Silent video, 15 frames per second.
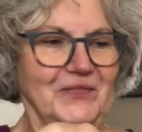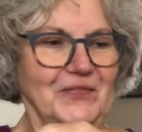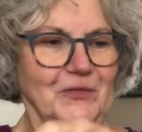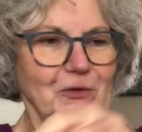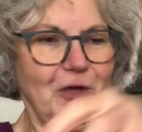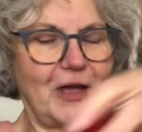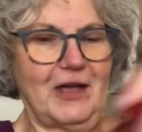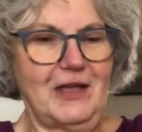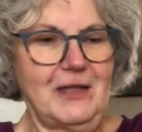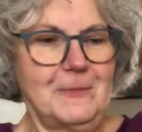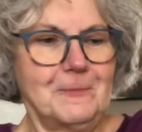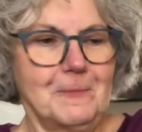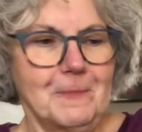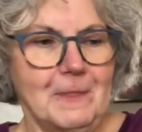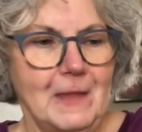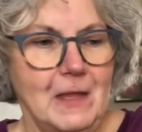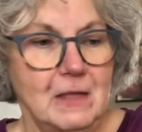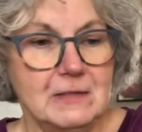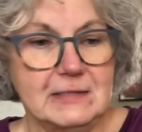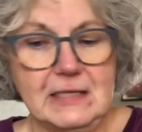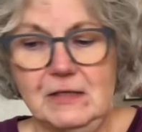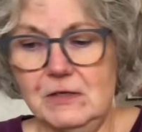Okay.
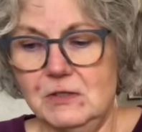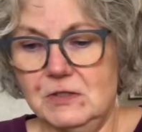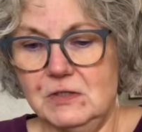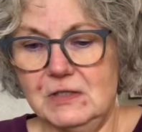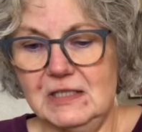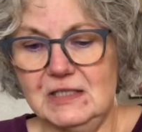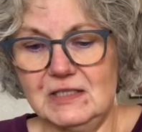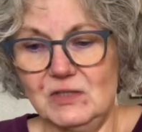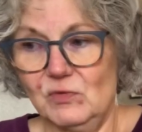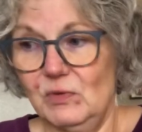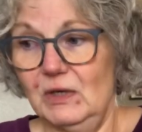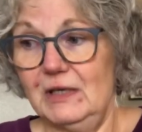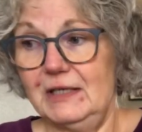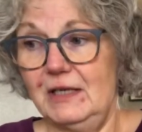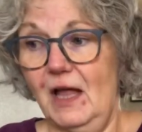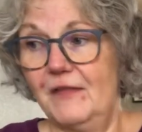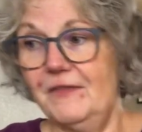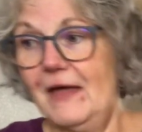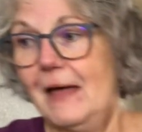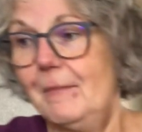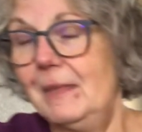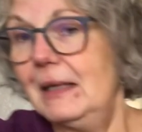See, this is really not
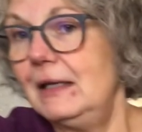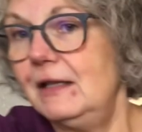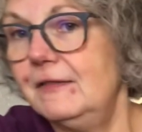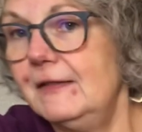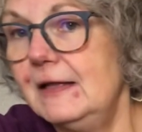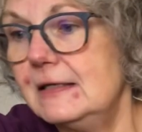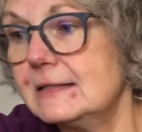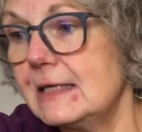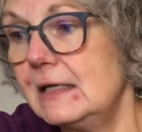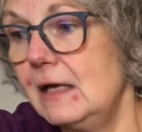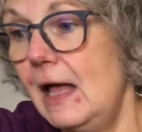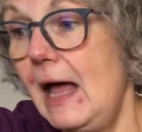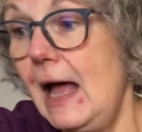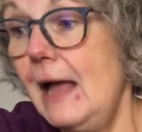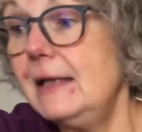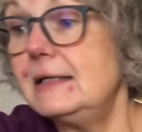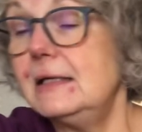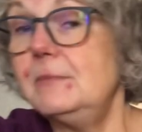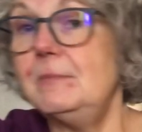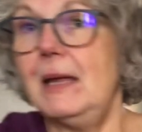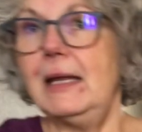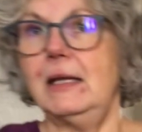that many things. And I
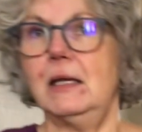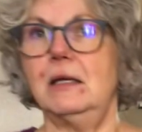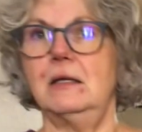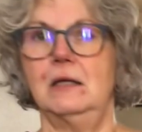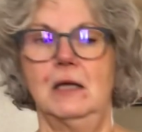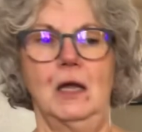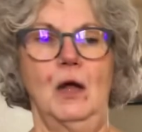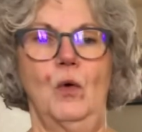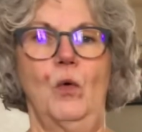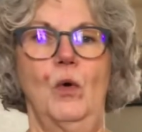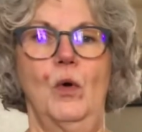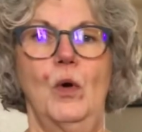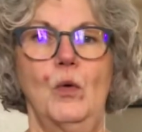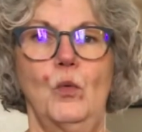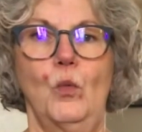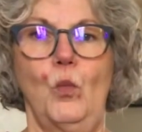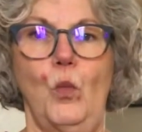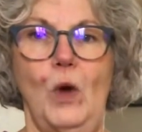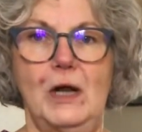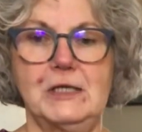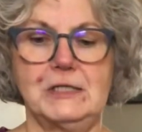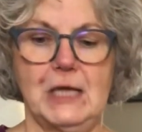did make it
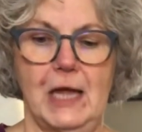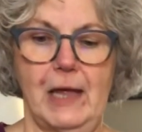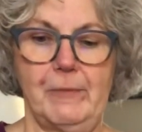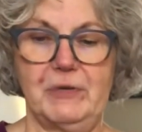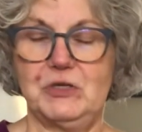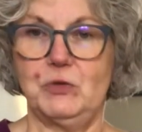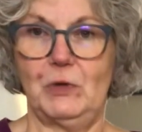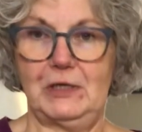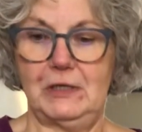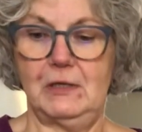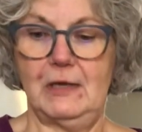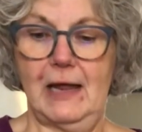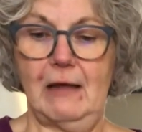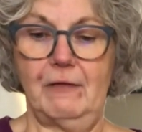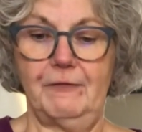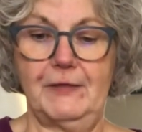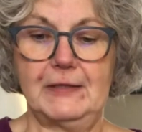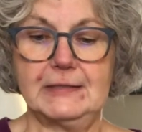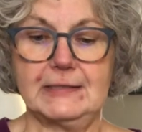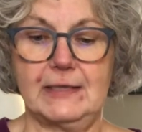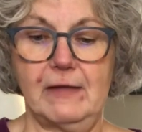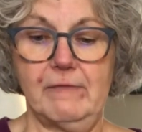one time between now and
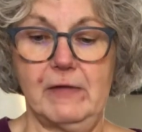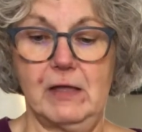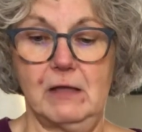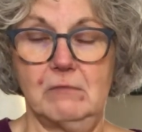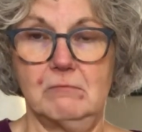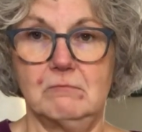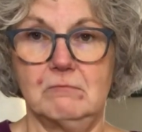Thanksgiving.